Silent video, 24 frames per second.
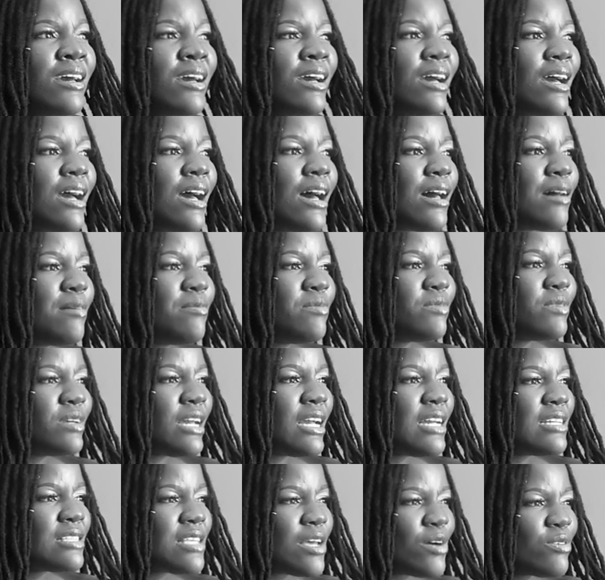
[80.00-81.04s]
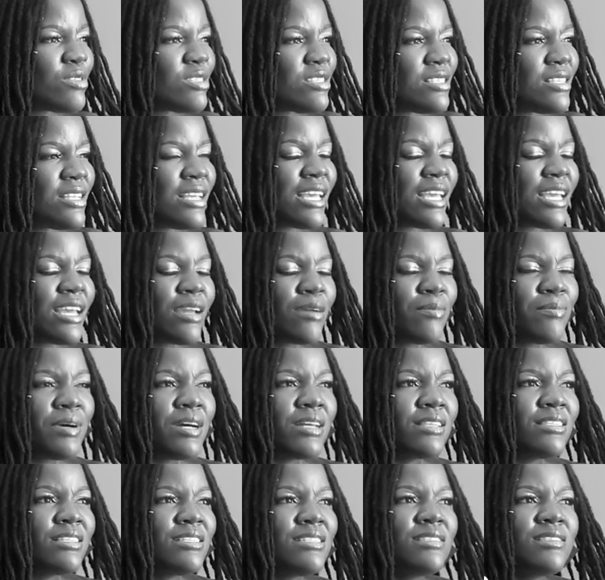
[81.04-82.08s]
as I was thinking
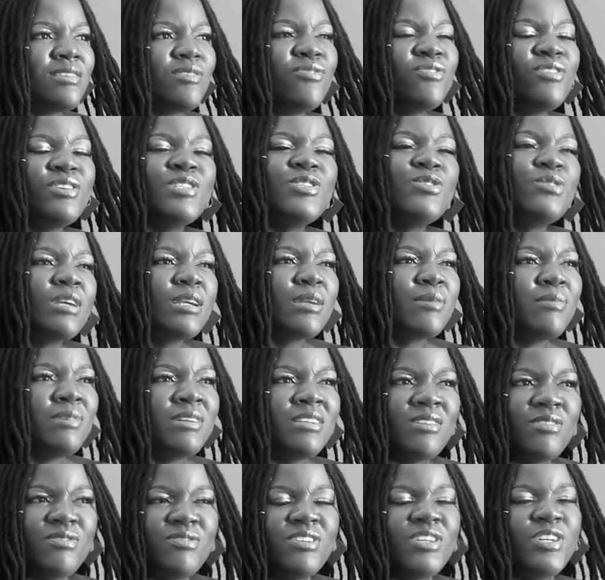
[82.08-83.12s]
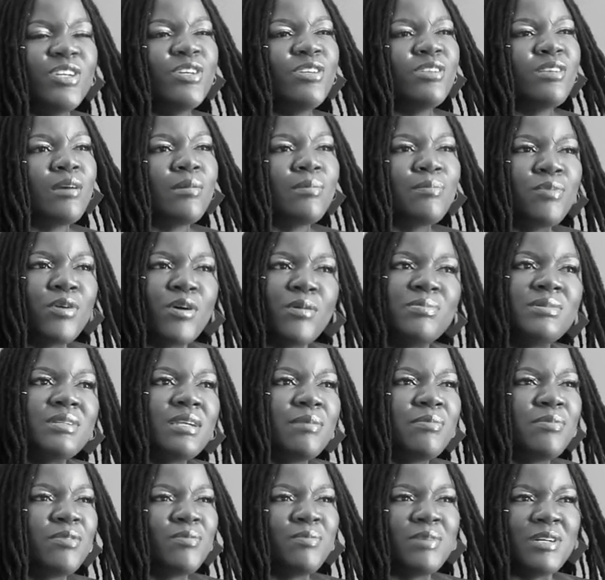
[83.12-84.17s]
about this, the first recommended video that popped
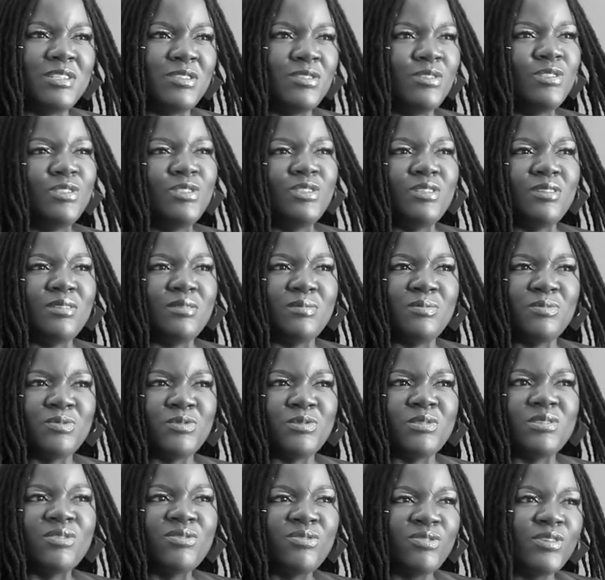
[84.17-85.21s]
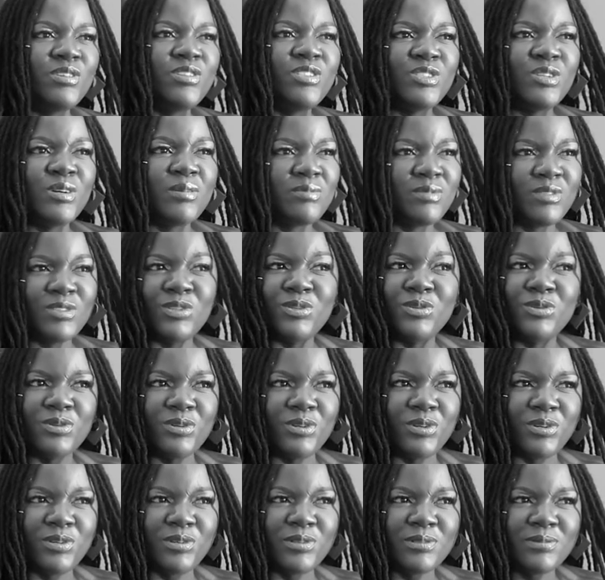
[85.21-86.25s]
up on my YouTube was a Photoshop
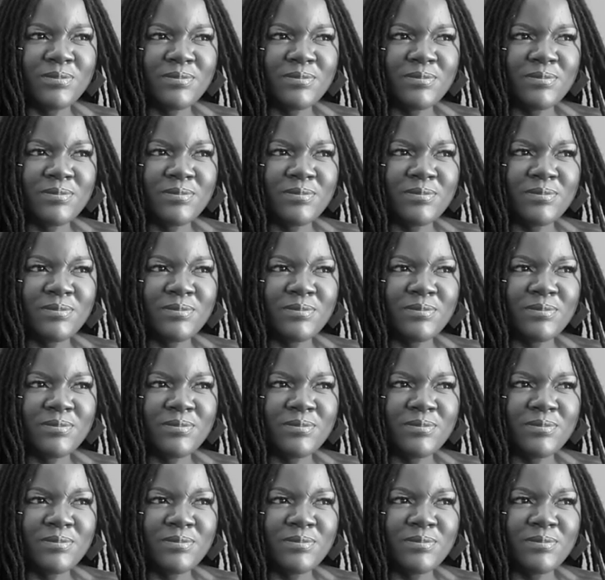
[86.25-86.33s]
tutorial.